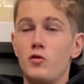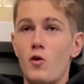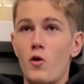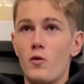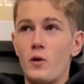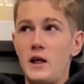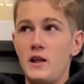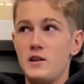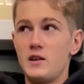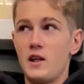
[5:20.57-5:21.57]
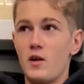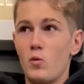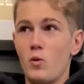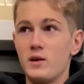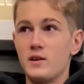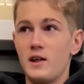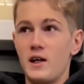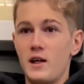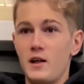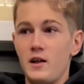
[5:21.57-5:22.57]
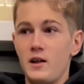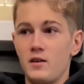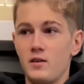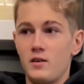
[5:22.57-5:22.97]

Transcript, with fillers: four wins and then one tie,